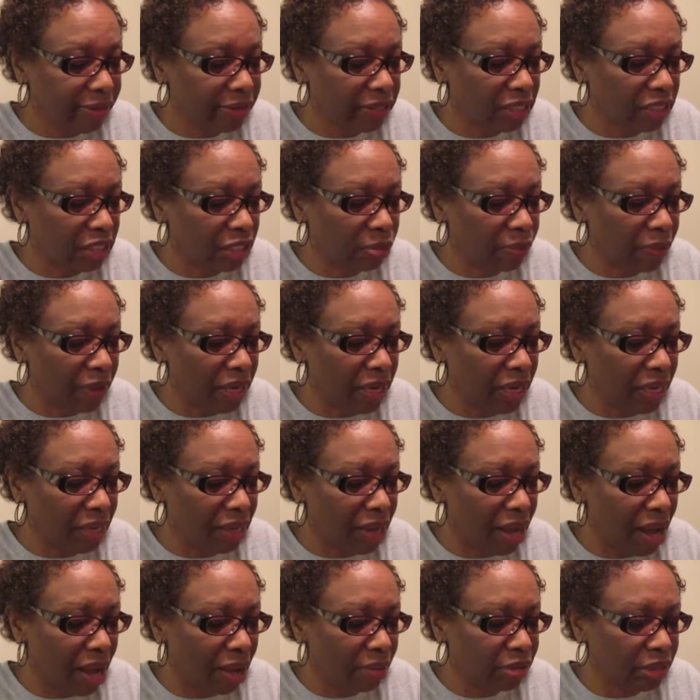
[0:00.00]
Suspended
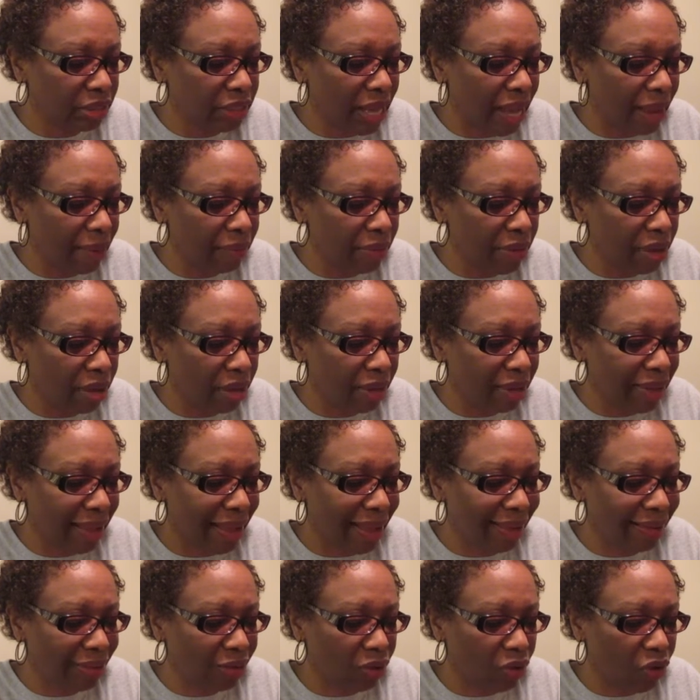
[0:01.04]
cop Jack Miller
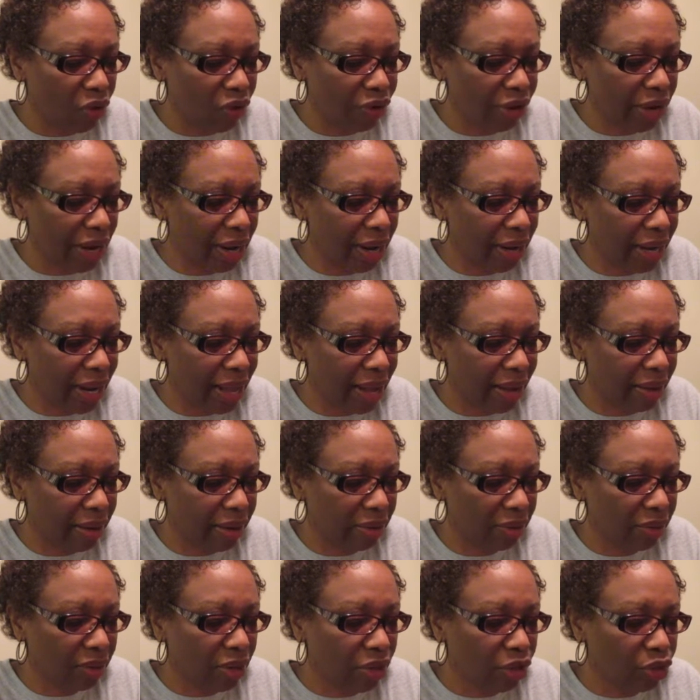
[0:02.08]
came to North
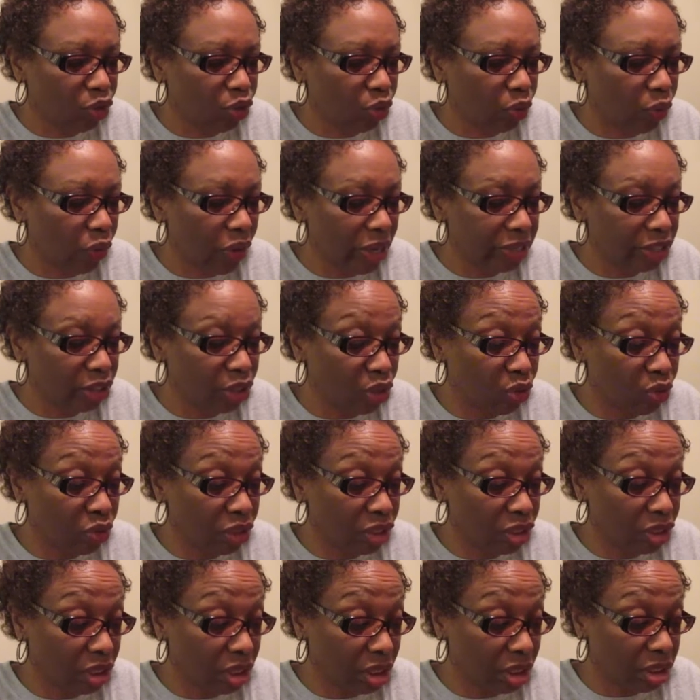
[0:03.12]
Carolina to rescue
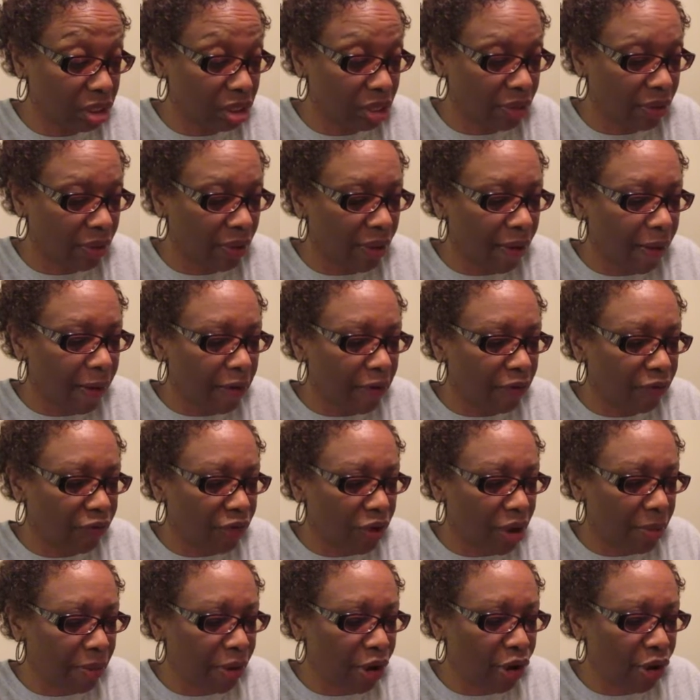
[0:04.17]
his sister
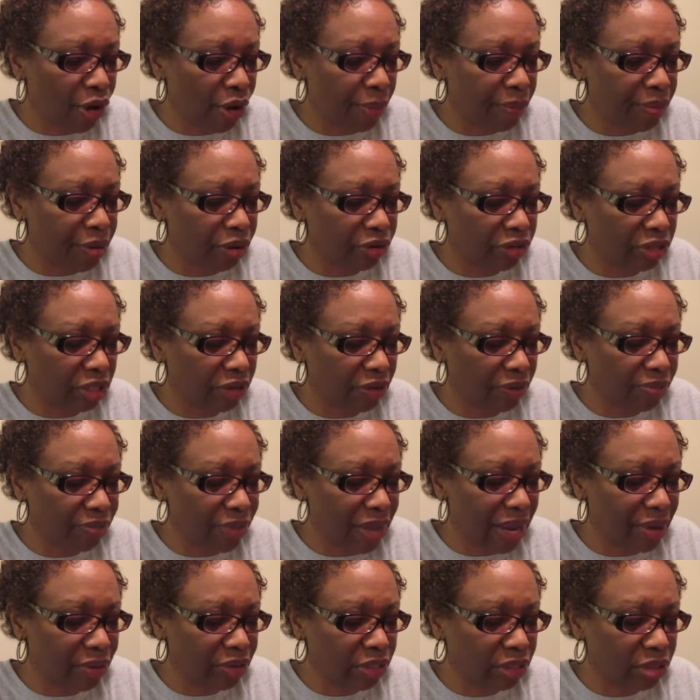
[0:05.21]
from her abusive
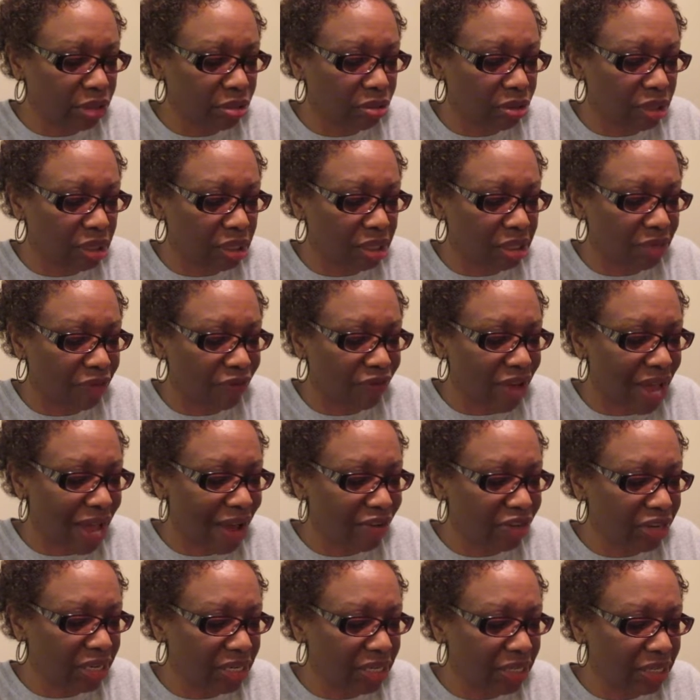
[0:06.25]
marriage to the
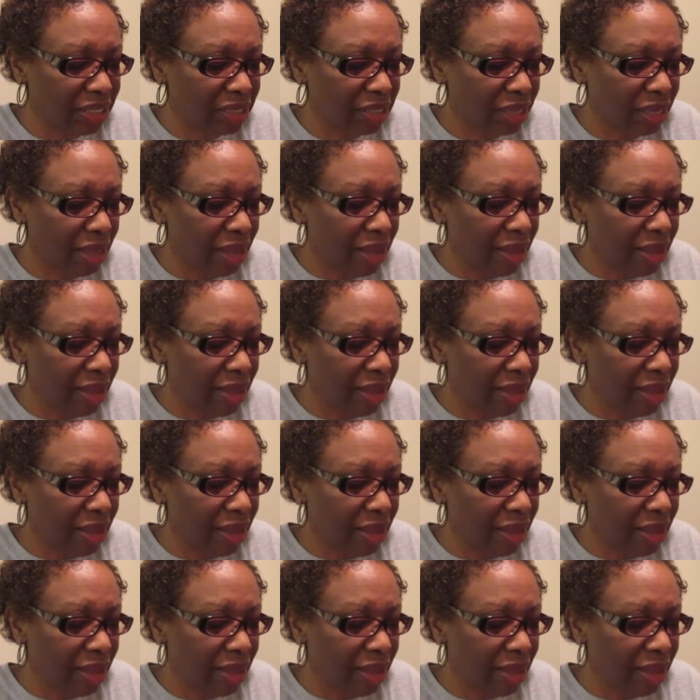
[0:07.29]
survivalist